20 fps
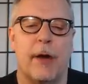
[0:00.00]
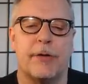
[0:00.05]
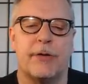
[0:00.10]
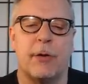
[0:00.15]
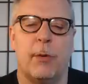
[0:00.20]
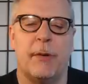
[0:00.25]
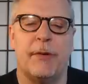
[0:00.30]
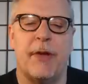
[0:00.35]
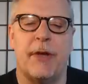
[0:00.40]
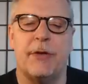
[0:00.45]

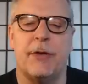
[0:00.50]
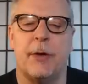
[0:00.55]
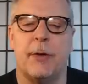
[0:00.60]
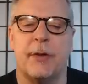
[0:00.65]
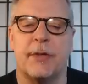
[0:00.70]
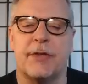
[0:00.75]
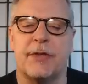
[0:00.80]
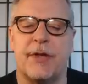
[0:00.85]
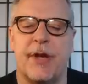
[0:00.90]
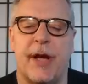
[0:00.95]
So what they
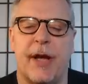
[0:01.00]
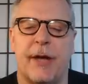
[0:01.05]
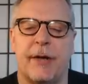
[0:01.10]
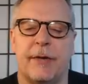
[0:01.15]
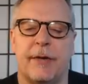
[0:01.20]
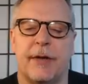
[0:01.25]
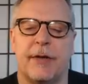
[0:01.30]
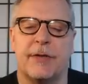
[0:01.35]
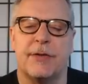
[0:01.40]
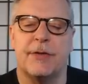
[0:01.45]
do
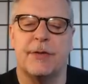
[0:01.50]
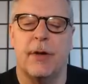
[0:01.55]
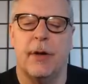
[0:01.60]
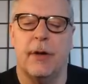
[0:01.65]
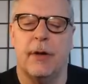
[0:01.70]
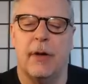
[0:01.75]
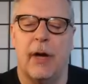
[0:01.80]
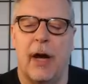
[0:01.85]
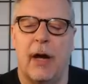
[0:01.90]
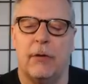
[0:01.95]
instead is
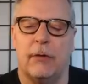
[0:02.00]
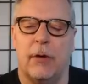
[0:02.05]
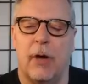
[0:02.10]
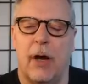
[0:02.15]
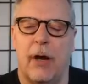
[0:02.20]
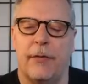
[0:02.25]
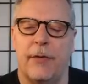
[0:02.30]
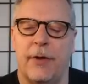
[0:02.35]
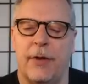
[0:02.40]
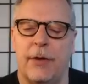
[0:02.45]

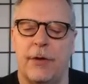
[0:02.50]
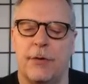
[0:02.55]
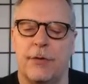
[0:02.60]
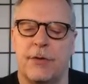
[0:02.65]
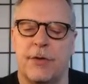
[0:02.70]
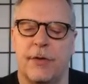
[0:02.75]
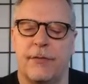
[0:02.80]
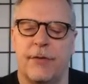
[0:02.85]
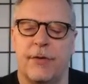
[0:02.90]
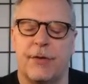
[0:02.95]
outlaw the
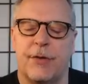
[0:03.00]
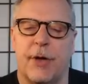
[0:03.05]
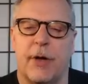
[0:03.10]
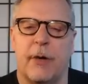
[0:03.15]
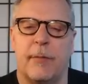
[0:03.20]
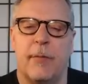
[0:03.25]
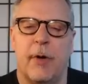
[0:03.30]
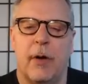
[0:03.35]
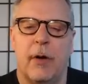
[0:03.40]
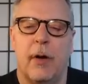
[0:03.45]
use of the
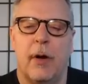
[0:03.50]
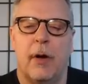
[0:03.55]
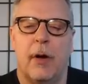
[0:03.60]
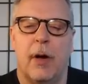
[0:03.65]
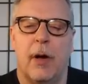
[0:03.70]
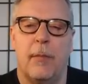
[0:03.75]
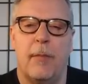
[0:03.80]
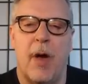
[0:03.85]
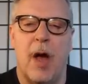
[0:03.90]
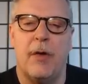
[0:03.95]
term
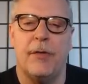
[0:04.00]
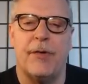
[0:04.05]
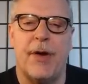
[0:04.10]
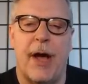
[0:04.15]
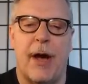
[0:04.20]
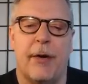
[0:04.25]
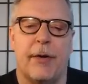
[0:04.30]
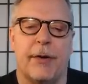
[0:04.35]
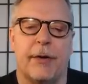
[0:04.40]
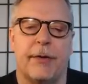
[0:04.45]

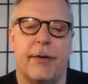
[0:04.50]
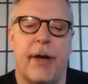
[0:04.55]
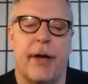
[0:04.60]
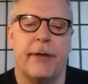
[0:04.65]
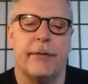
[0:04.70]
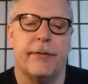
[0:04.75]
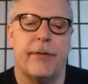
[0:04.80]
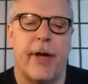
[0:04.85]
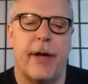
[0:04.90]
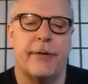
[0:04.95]
meltdown, and
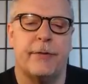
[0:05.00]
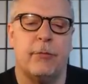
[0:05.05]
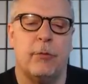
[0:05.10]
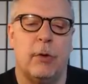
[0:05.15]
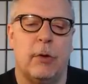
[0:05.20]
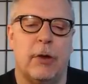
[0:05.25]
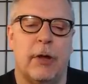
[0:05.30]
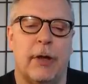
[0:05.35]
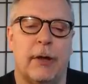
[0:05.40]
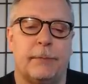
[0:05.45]
that
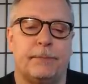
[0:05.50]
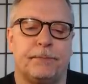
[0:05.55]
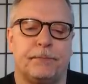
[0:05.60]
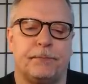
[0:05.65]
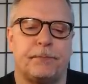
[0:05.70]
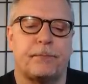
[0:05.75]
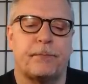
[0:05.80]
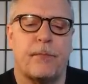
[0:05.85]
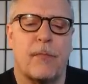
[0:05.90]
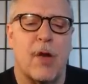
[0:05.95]
will
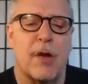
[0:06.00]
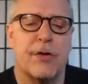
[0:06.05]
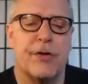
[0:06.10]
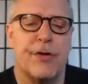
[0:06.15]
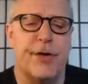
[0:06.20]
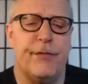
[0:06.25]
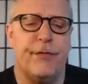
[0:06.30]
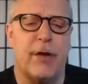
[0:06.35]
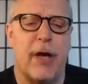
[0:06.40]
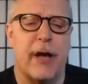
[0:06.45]

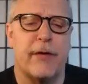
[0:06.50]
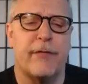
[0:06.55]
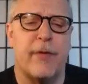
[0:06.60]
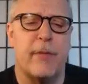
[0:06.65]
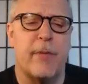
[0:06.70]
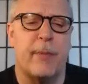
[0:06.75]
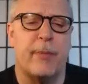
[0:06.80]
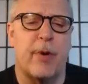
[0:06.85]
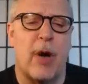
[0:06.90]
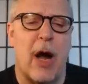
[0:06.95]
deflect
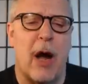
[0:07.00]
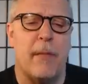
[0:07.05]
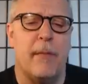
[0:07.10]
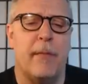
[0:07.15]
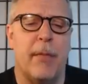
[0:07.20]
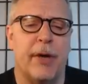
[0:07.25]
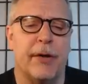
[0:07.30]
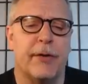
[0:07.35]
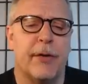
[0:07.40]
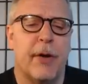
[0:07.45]
from the
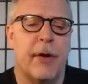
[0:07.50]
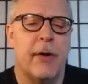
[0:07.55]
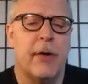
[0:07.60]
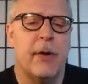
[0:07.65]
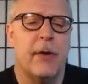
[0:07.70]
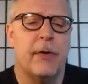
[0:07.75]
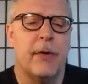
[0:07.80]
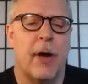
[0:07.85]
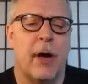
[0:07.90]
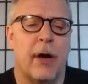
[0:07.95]
problem.
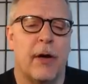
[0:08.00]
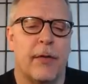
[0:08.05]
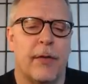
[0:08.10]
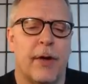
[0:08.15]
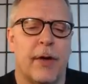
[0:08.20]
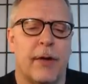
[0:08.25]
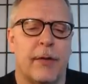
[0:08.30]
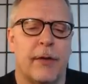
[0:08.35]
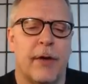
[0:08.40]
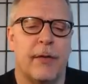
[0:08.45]
But
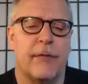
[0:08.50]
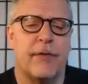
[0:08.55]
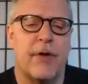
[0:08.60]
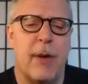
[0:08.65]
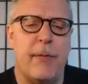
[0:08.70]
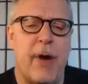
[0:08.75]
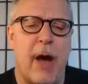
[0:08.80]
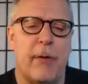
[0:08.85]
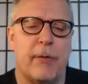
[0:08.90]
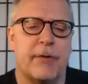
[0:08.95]
they've
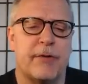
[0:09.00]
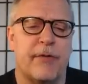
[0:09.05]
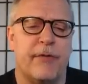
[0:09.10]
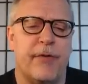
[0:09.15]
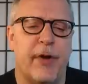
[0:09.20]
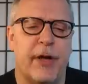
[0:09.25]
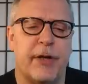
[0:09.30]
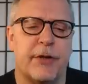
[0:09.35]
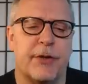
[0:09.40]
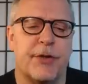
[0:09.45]
come out with some
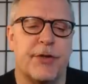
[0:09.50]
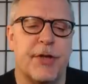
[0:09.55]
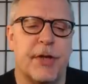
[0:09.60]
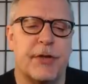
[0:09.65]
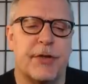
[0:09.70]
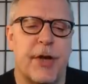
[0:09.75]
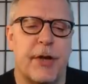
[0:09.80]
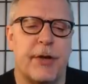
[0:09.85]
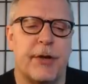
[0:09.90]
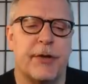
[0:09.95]
figures:
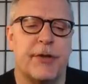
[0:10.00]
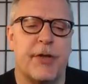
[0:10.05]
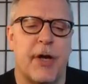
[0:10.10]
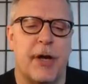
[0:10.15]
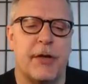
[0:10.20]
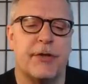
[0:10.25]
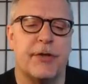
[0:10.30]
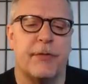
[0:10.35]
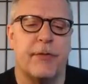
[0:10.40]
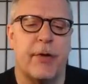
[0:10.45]
600
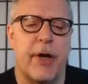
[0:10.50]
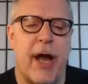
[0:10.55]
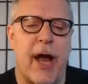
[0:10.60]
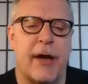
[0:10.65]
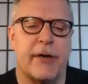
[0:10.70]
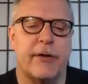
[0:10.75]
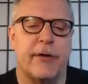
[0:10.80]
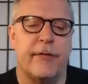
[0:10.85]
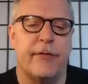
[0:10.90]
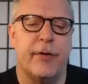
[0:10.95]
tons of
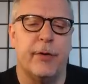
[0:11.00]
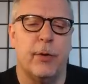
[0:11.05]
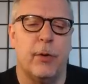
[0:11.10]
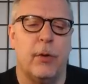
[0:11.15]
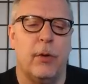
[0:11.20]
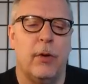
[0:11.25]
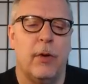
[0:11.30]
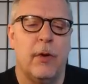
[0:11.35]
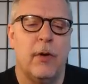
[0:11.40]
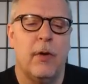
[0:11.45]
reactor
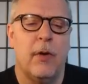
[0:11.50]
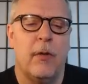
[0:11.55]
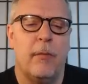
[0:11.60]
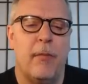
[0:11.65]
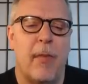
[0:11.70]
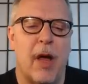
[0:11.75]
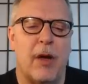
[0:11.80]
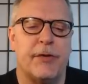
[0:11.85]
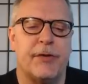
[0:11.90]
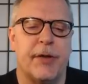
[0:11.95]
fuel
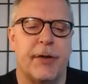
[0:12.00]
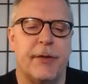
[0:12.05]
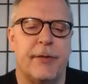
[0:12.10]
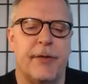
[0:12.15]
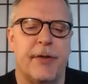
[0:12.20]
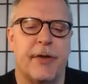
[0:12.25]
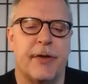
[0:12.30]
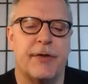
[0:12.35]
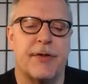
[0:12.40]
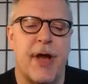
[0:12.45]
melted,
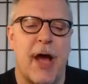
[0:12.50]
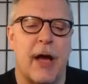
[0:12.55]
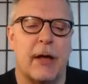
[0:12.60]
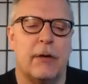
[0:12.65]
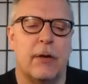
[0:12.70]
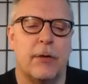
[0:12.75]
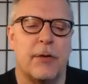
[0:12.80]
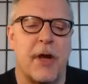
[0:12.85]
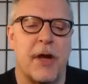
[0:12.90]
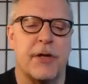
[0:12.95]
and the
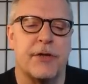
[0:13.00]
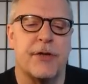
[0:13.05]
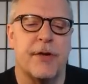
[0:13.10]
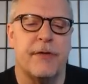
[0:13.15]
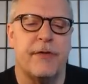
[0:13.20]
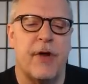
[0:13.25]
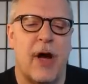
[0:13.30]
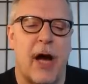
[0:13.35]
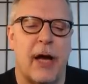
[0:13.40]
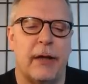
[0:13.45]
exact location
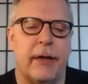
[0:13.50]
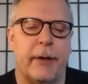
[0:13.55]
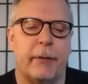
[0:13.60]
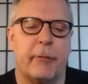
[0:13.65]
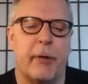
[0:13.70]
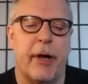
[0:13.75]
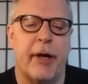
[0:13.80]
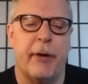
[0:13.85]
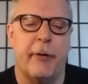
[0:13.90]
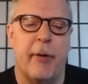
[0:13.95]
of the highly
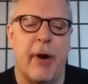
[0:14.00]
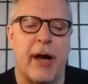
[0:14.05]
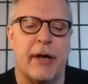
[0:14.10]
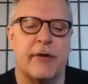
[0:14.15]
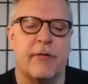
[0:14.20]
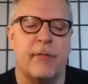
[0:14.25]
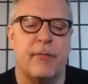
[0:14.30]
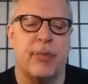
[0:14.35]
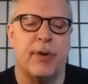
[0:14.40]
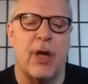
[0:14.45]

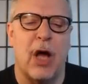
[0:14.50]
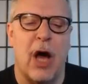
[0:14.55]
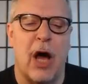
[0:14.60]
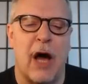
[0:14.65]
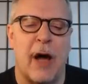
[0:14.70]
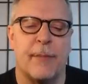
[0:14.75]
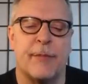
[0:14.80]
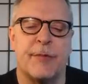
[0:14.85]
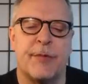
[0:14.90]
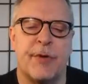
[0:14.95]
radioactive
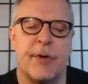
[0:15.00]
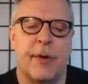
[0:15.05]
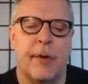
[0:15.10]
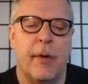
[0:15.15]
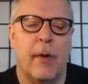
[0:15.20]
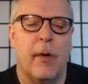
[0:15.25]
blobs